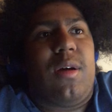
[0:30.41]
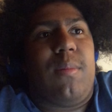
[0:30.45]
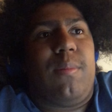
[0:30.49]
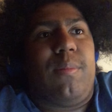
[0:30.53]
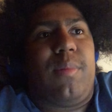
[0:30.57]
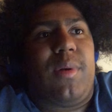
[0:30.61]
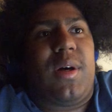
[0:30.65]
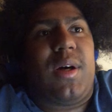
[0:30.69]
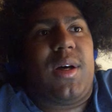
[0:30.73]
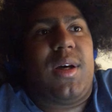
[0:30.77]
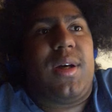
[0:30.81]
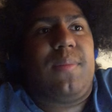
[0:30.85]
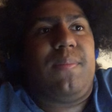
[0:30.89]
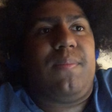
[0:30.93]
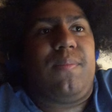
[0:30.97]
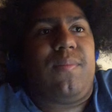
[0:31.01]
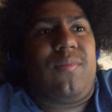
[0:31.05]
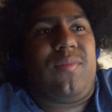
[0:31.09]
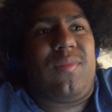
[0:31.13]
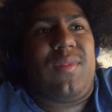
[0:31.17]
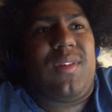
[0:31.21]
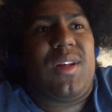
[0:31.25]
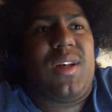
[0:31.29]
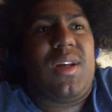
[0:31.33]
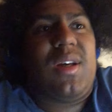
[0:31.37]
But
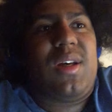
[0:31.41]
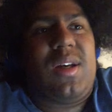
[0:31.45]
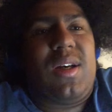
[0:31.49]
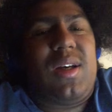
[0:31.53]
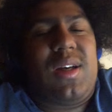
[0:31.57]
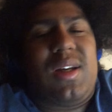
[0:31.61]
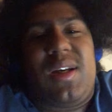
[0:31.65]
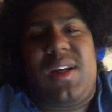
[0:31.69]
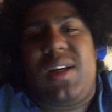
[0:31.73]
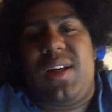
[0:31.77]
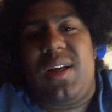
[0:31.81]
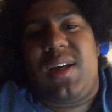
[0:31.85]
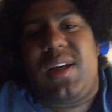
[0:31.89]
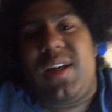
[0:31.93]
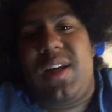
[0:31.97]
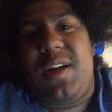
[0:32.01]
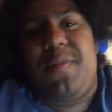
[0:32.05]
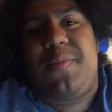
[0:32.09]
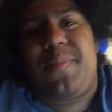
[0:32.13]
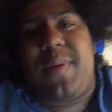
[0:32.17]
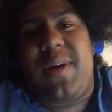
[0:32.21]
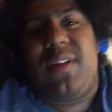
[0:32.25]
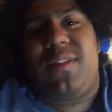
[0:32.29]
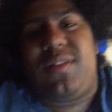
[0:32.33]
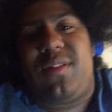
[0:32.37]
it
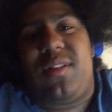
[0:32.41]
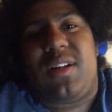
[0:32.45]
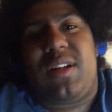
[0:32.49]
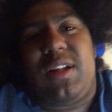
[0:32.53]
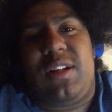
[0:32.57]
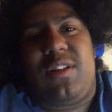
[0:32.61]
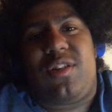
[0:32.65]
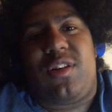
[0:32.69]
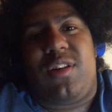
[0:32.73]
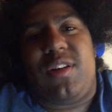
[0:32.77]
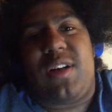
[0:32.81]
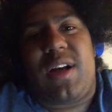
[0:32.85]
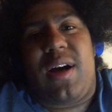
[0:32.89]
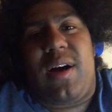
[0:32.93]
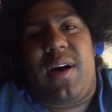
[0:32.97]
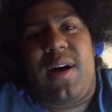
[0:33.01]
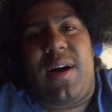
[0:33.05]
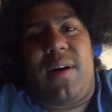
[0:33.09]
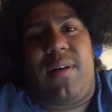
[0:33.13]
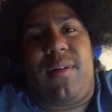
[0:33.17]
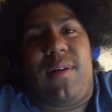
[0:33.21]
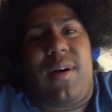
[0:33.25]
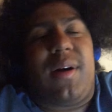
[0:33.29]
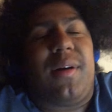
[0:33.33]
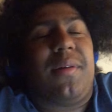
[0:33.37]
basically turned out
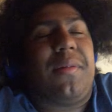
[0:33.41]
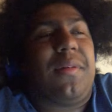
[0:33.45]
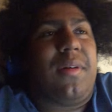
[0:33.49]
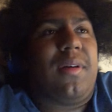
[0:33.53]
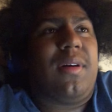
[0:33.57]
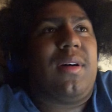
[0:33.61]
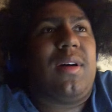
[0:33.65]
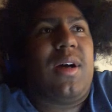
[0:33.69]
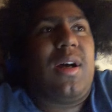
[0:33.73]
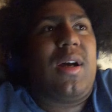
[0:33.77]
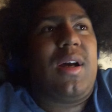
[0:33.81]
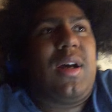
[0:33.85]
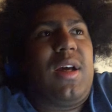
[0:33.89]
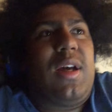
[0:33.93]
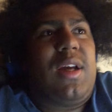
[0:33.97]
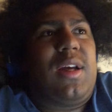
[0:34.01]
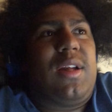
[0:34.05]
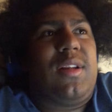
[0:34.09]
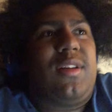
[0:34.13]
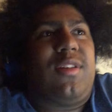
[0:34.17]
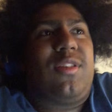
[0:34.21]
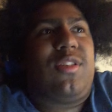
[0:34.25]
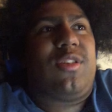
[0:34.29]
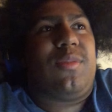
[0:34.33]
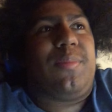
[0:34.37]
how uh,
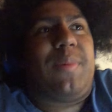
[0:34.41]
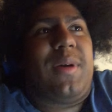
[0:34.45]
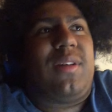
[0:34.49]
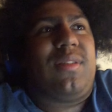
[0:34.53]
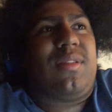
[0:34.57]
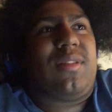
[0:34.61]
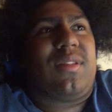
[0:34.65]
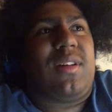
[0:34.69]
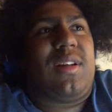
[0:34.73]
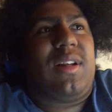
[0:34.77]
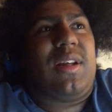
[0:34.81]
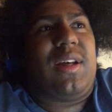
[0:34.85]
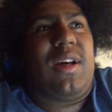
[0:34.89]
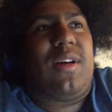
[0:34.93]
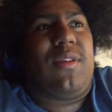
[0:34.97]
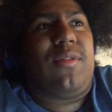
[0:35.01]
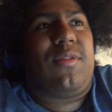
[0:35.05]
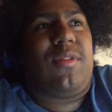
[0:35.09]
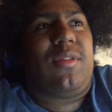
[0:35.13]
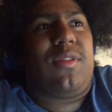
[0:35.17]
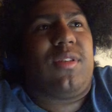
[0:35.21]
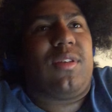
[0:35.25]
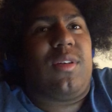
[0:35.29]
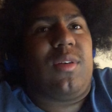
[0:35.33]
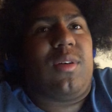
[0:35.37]
this is basically if
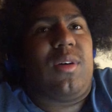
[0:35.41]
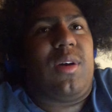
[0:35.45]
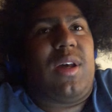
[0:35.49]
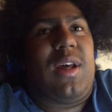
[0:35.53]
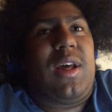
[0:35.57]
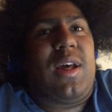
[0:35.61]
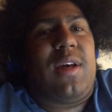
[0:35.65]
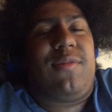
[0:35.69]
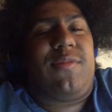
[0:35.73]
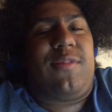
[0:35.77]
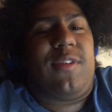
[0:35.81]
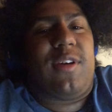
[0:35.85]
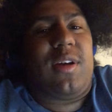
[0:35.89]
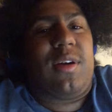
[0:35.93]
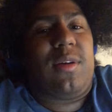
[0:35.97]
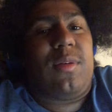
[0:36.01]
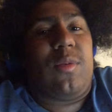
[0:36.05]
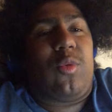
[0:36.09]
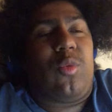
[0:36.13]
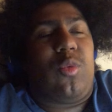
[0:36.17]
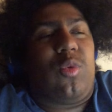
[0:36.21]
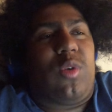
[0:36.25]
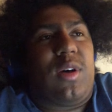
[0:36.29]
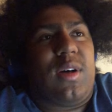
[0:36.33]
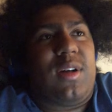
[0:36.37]
if it
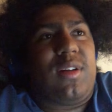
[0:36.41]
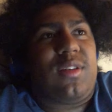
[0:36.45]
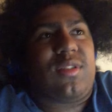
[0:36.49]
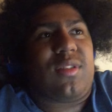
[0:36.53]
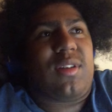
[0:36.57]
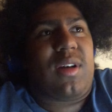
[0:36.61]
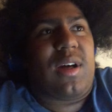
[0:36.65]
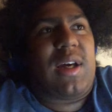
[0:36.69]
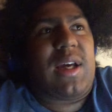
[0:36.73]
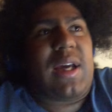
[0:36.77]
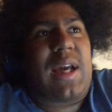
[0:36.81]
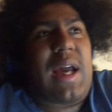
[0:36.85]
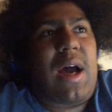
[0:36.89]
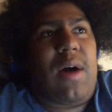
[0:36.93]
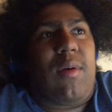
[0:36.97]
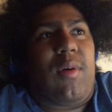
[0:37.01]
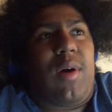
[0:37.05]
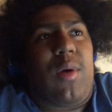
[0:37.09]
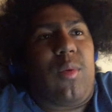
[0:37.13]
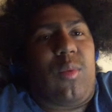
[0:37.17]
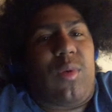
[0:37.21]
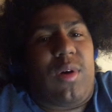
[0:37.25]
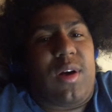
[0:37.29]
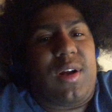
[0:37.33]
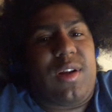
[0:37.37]
was like how I
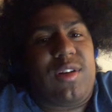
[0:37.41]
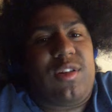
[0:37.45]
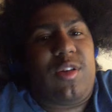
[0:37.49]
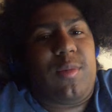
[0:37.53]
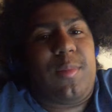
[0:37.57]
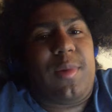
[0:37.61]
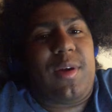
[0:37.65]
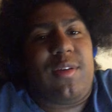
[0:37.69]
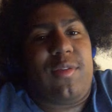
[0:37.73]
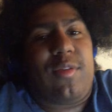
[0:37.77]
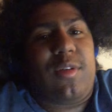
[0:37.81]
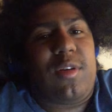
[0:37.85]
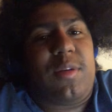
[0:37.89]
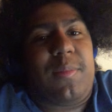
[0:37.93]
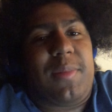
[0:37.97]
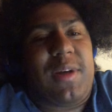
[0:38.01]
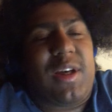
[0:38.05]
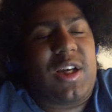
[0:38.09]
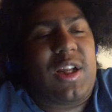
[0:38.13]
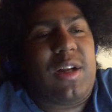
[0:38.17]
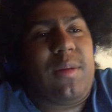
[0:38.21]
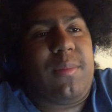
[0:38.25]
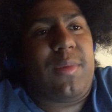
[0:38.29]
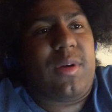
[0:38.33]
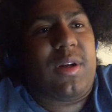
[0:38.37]
wanted to be from the
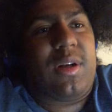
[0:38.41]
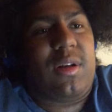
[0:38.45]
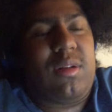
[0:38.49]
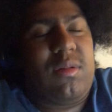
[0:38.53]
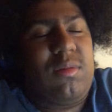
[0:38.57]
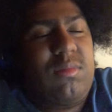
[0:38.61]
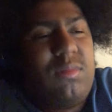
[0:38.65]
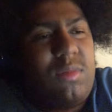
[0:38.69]
beginning, but